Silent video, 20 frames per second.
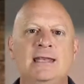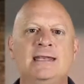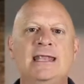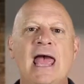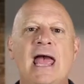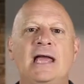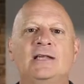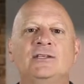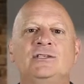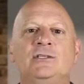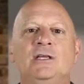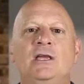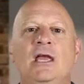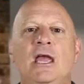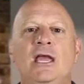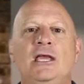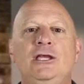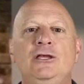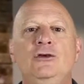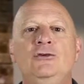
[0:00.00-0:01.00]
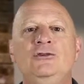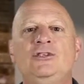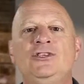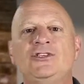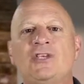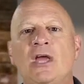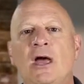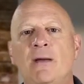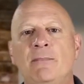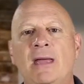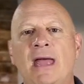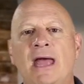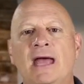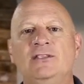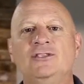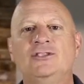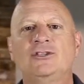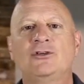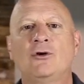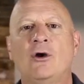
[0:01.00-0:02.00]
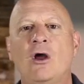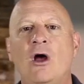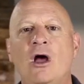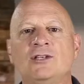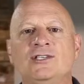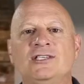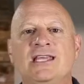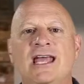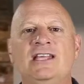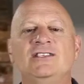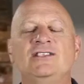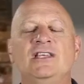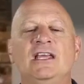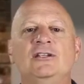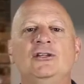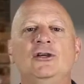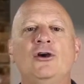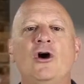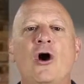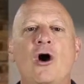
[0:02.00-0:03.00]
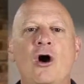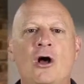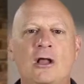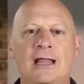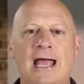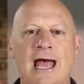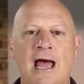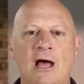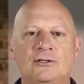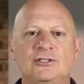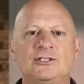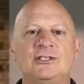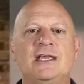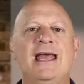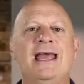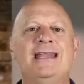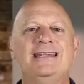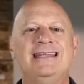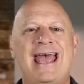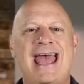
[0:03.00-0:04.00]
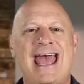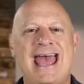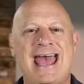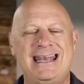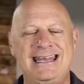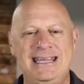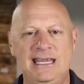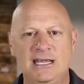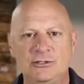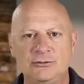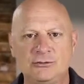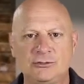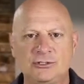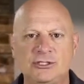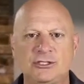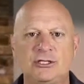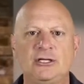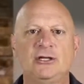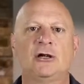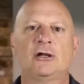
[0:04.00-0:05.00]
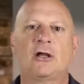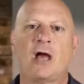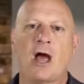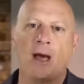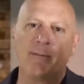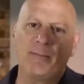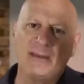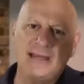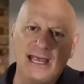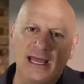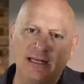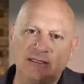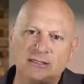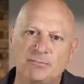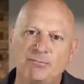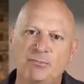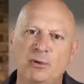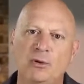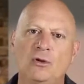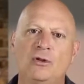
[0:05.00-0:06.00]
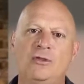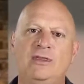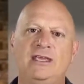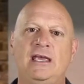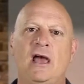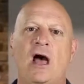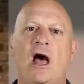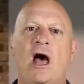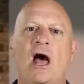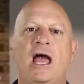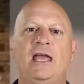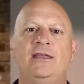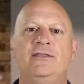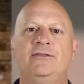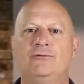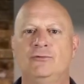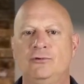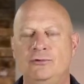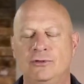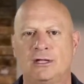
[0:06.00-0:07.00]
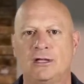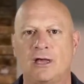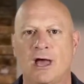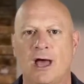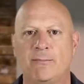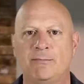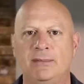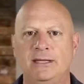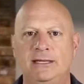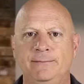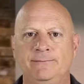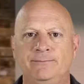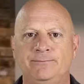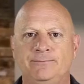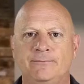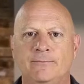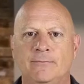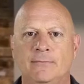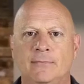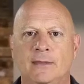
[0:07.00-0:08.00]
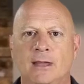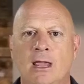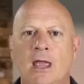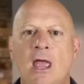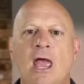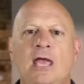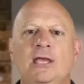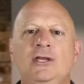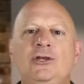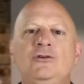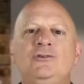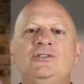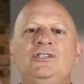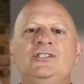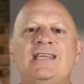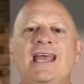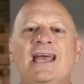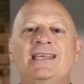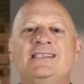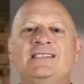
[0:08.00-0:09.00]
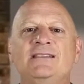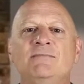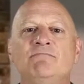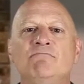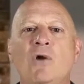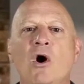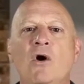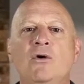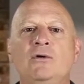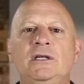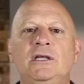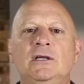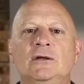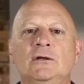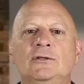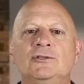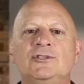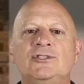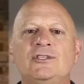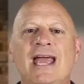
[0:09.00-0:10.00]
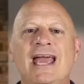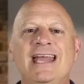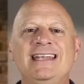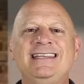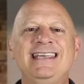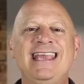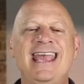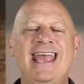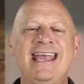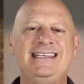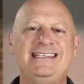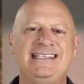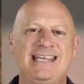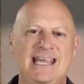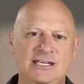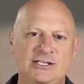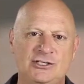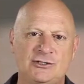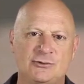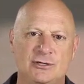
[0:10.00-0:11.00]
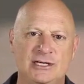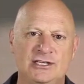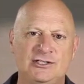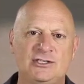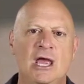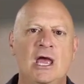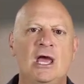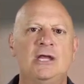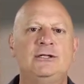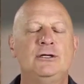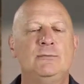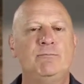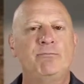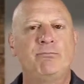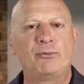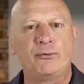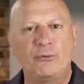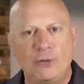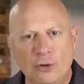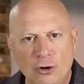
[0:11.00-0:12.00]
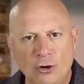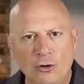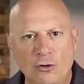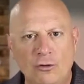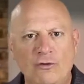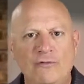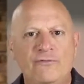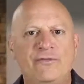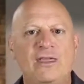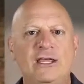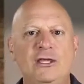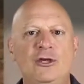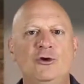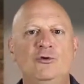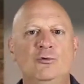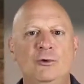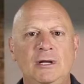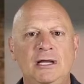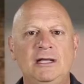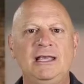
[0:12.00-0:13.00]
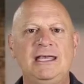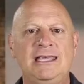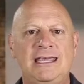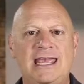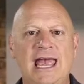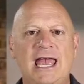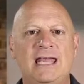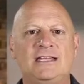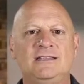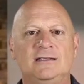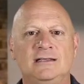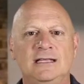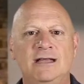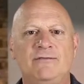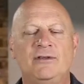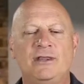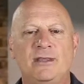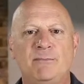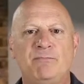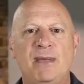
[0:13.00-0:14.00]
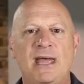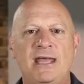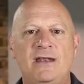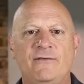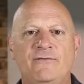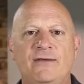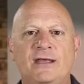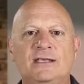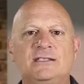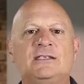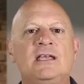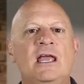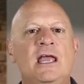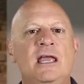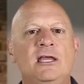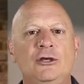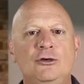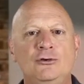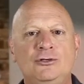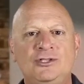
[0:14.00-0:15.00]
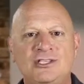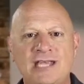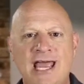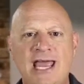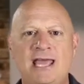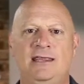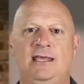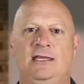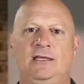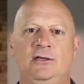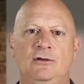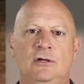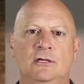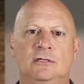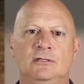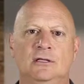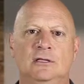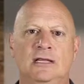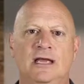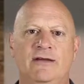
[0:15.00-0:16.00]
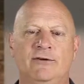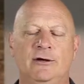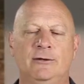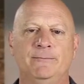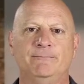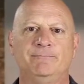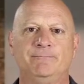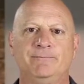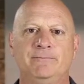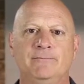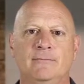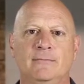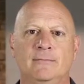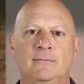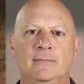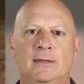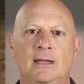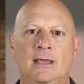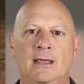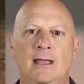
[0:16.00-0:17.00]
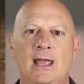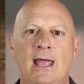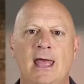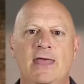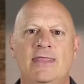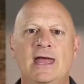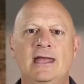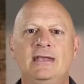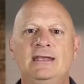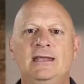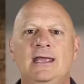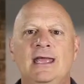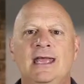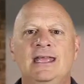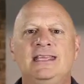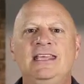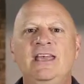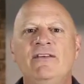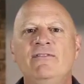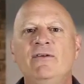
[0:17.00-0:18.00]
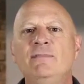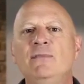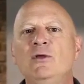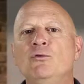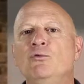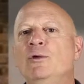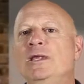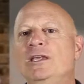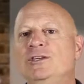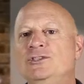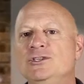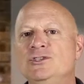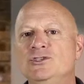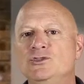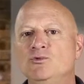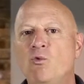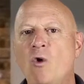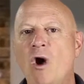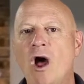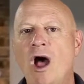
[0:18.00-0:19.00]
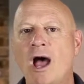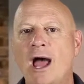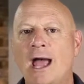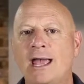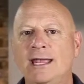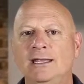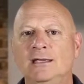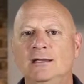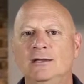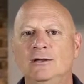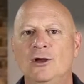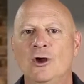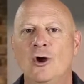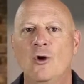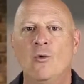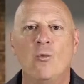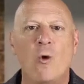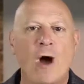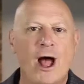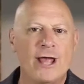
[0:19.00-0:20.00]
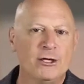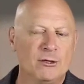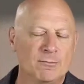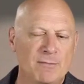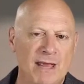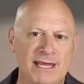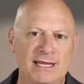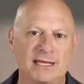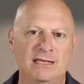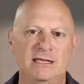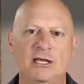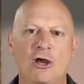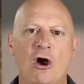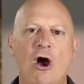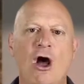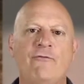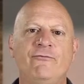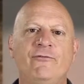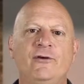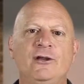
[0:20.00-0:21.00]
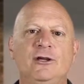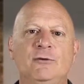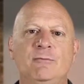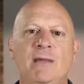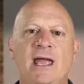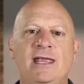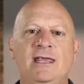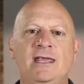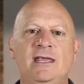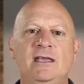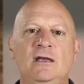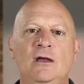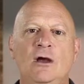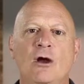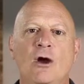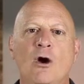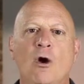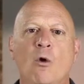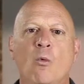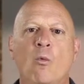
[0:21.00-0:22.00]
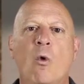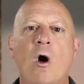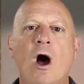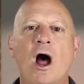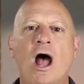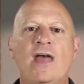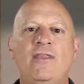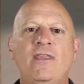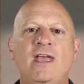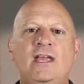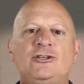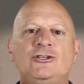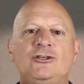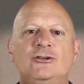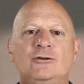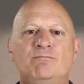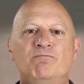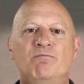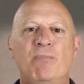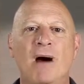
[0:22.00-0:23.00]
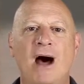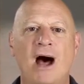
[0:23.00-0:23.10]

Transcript: Next, Use subheads, crossheads, and callouts to add interest to your copy and to pull the eye through the copy. Use testimonials and case histories to prove that you really can deliver the benefits you say that you can deliver. Then give them the reasons why. Why you're making the offer you're making, why they should